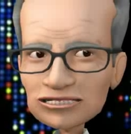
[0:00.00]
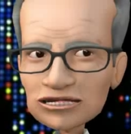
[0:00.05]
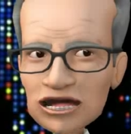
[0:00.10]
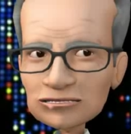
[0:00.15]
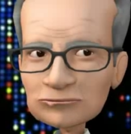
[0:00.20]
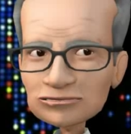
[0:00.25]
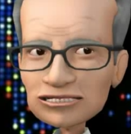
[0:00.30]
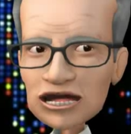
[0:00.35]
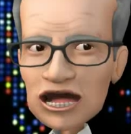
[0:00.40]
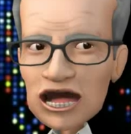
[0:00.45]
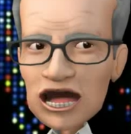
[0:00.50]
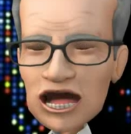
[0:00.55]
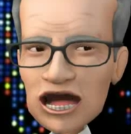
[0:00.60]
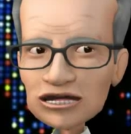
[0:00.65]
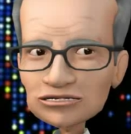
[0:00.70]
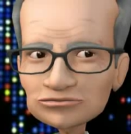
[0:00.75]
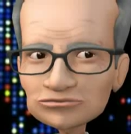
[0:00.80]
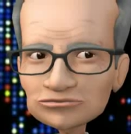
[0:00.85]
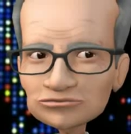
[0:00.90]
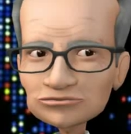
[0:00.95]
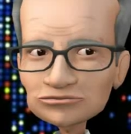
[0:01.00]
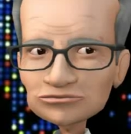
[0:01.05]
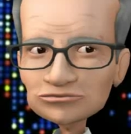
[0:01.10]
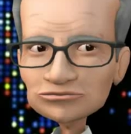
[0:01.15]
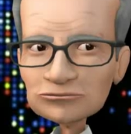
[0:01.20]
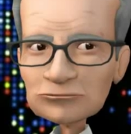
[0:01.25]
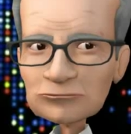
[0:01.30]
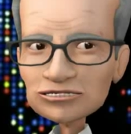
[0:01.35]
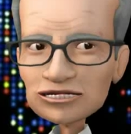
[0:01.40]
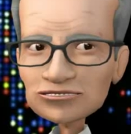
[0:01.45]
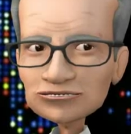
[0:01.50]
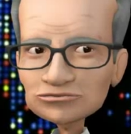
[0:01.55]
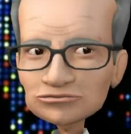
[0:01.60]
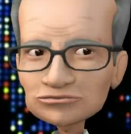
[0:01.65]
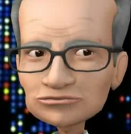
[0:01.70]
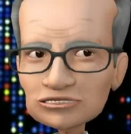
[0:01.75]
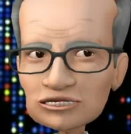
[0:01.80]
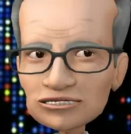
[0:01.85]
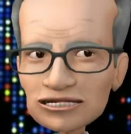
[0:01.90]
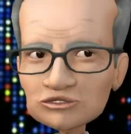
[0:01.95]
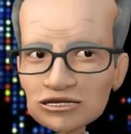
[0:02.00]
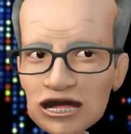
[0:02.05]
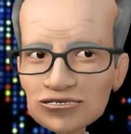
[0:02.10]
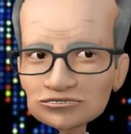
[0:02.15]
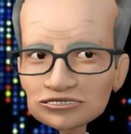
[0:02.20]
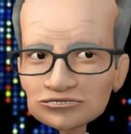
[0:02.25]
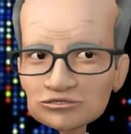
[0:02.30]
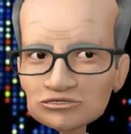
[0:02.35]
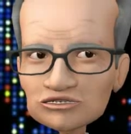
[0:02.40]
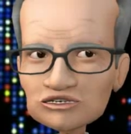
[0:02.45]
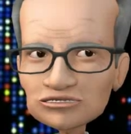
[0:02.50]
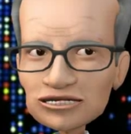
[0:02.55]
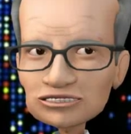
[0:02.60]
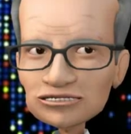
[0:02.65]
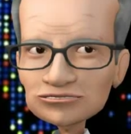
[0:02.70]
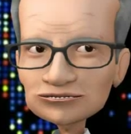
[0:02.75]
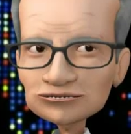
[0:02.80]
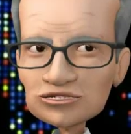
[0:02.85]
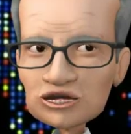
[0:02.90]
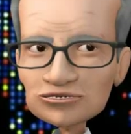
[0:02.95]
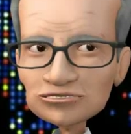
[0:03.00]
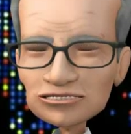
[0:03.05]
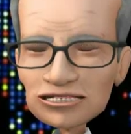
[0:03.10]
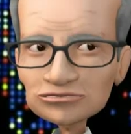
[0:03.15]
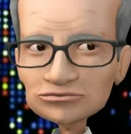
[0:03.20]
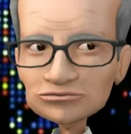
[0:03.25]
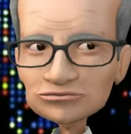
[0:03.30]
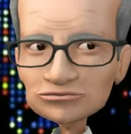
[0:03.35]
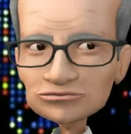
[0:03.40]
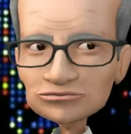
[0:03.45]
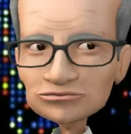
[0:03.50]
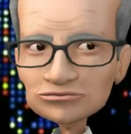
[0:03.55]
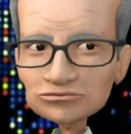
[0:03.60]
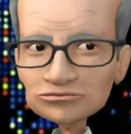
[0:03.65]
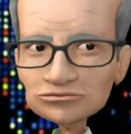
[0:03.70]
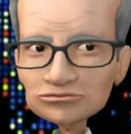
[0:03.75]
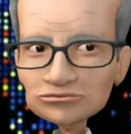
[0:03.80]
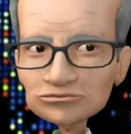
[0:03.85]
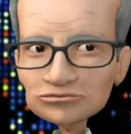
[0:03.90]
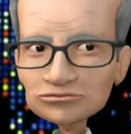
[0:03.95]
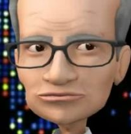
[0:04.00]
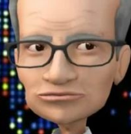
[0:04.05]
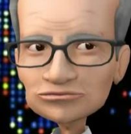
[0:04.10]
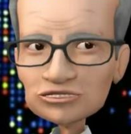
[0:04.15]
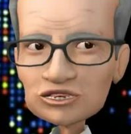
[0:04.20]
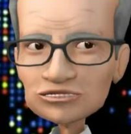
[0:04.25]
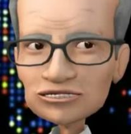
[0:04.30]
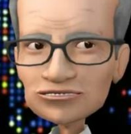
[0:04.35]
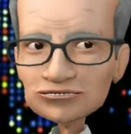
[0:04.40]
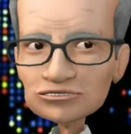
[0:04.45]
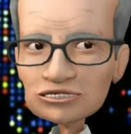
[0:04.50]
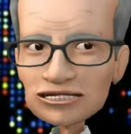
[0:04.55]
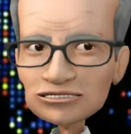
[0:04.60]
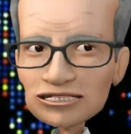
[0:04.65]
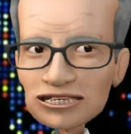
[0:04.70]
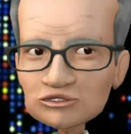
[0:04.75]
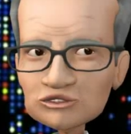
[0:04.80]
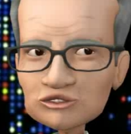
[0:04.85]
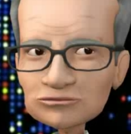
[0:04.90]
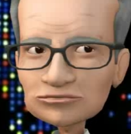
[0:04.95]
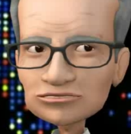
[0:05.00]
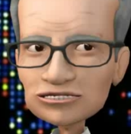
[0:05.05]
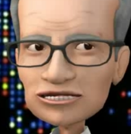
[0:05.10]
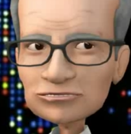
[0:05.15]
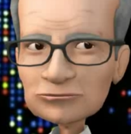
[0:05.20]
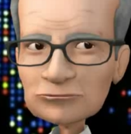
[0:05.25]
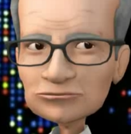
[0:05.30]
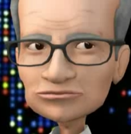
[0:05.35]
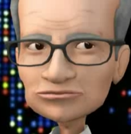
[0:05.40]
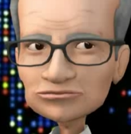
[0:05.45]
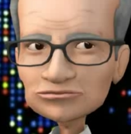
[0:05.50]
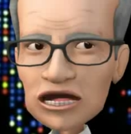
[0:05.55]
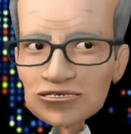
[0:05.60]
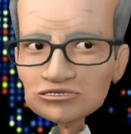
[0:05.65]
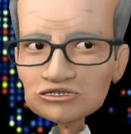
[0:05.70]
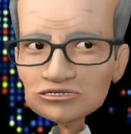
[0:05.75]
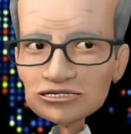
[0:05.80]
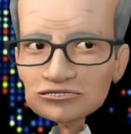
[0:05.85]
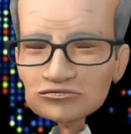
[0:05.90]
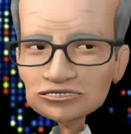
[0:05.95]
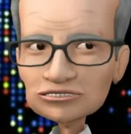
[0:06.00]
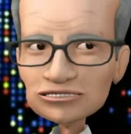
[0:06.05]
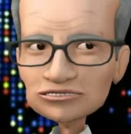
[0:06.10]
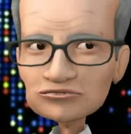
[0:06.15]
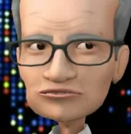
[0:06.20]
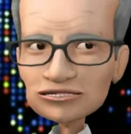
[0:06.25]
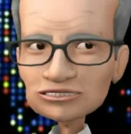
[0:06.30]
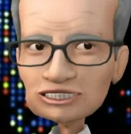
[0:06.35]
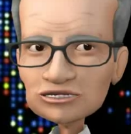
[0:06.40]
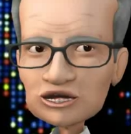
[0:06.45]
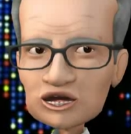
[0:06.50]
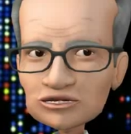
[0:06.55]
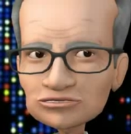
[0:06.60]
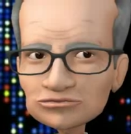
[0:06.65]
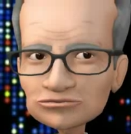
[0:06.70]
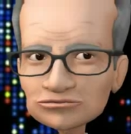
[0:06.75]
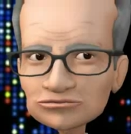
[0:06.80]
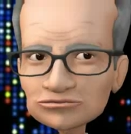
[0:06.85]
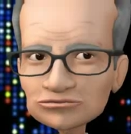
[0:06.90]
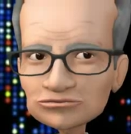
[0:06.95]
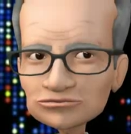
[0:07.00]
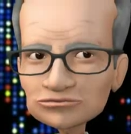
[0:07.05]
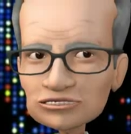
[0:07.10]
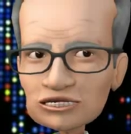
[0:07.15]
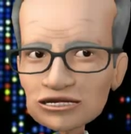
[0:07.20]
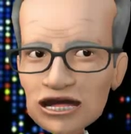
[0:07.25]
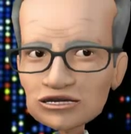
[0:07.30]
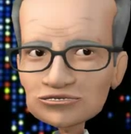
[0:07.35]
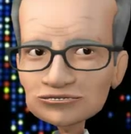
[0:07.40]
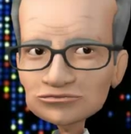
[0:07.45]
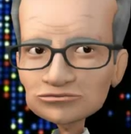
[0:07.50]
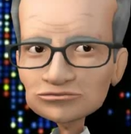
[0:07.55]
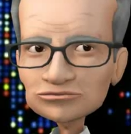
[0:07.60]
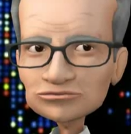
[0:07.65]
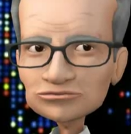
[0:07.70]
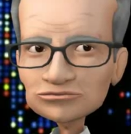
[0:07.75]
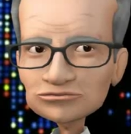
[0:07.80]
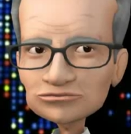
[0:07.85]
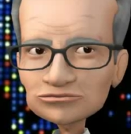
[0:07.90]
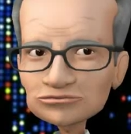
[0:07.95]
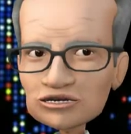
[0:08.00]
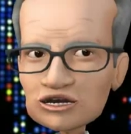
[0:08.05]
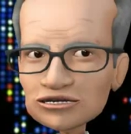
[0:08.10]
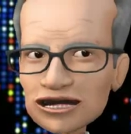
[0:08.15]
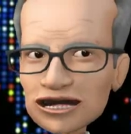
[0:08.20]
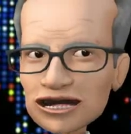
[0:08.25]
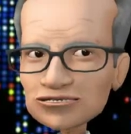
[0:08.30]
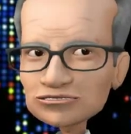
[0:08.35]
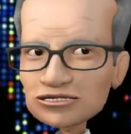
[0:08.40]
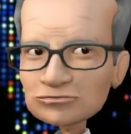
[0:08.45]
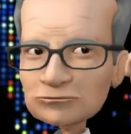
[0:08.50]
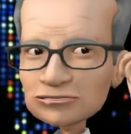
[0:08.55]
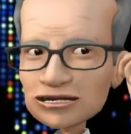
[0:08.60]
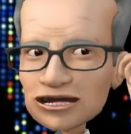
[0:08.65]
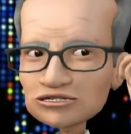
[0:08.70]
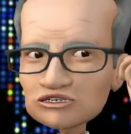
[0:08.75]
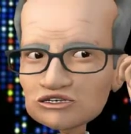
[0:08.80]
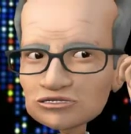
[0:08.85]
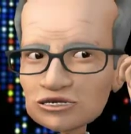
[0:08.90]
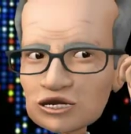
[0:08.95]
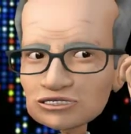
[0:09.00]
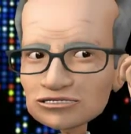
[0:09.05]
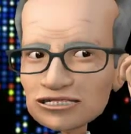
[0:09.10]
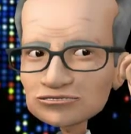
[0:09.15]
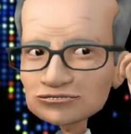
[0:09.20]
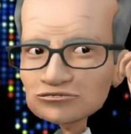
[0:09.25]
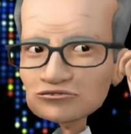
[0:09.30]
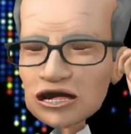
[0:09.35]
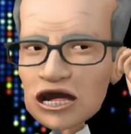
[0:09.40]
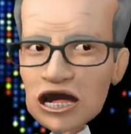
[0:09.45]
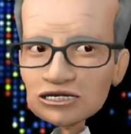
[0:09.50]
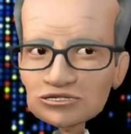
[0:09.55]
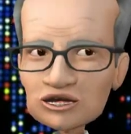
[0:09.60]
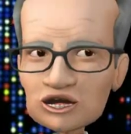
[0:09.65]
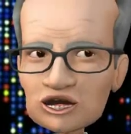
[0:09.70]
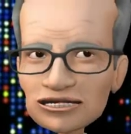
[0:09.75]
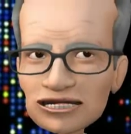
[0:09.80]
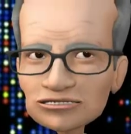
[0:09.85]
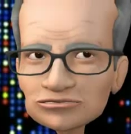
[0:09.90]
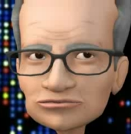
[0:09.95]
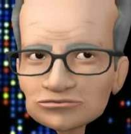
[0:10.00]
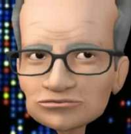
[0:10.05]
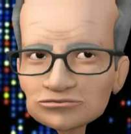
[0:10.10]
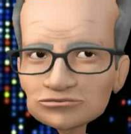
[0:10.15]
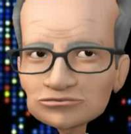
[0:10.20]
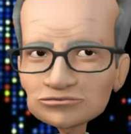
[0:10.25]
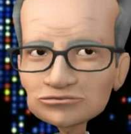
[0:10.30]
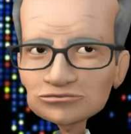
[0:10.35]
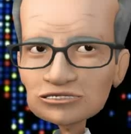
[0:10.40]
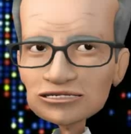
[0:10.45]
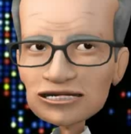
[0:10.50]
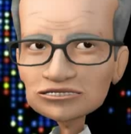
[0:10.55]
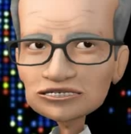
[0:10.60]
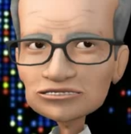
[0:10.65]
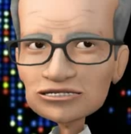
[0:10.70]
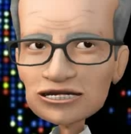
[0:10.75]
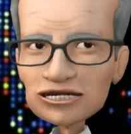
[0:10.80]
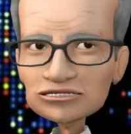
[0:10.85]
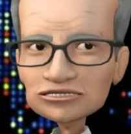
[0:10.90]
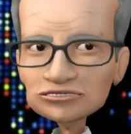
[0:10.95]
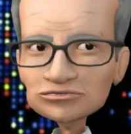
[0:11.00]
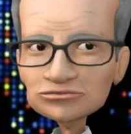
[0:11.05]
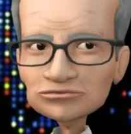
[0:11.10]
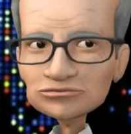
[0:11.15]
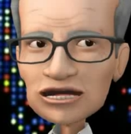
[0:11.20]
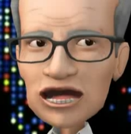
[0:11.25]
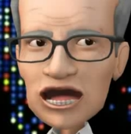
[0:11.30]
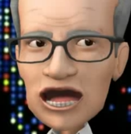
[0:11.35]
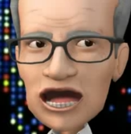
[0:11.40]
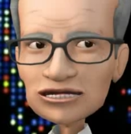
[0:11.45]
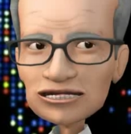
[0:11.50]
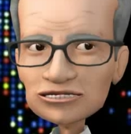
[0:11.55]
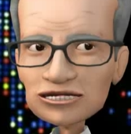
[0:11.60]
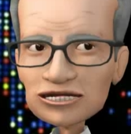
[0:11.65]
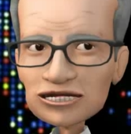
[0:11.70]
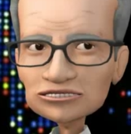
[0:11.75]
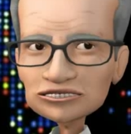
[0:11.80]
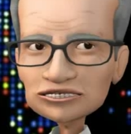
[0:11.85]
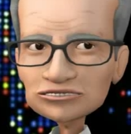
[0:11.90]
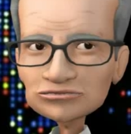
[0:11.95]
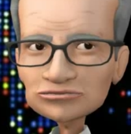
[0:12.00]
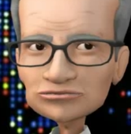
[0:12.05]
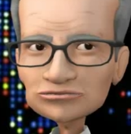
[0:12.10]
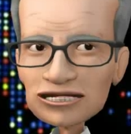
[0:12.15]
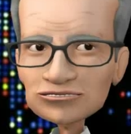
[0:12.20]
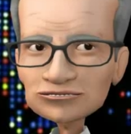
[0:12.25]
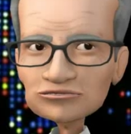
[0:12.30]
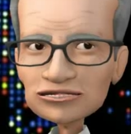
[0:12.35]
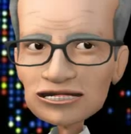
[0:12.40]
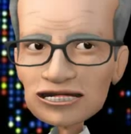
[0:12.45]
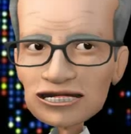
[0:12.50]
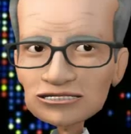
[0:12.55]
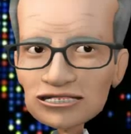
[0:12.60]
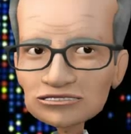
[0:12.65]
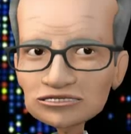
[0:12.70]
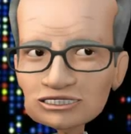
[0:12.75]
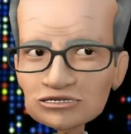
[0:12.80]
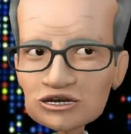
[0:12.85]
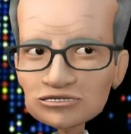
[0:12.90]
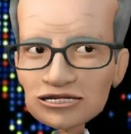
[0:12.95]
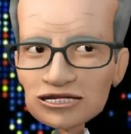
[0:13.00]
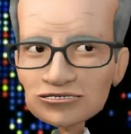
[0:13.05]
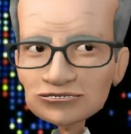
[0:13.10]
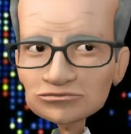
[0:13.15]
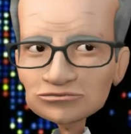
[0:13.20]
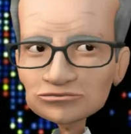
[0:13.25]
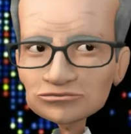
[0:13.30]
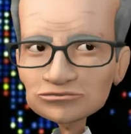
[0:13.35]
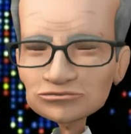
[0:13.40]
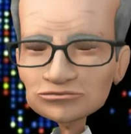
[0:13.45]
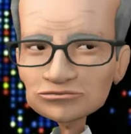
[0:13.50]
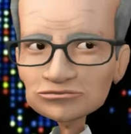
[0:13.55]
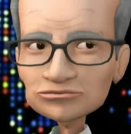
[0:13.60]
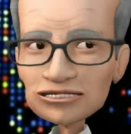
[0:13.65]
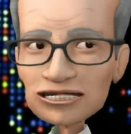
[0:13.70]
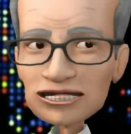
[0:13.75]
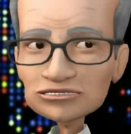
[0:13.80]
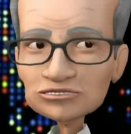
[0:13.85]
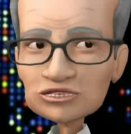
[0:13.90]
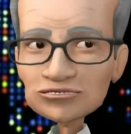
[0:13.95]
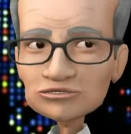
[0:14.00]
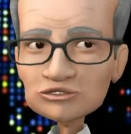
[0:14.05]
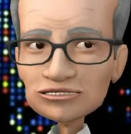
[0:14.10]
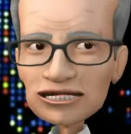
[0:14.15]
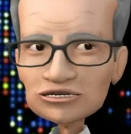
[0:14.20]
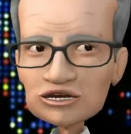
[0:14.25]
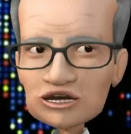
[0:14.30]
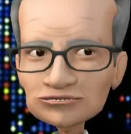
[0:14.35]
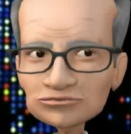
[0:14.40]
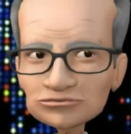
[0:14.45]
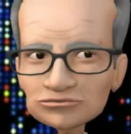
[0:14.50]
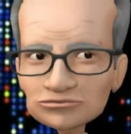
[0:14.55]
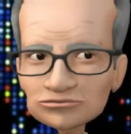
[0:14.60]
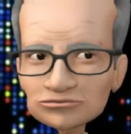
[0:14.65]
blah blah. But he wants to check internal. Then he lubes up and shoves his finger hard right up my chocolate factory. He says, "Ah yes, it feels great." Is that weird?